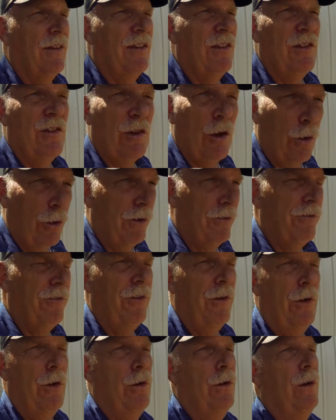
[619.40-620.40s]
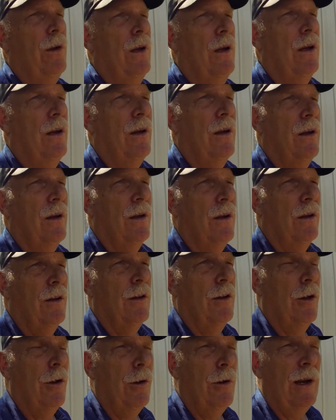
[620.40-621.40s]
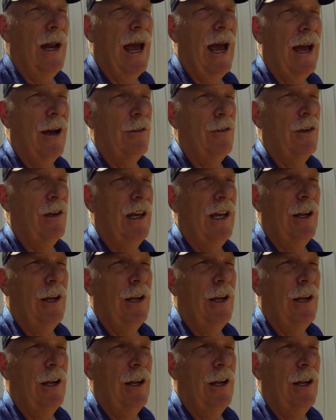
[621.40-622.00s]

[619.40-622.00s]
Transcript: store food. Learn how to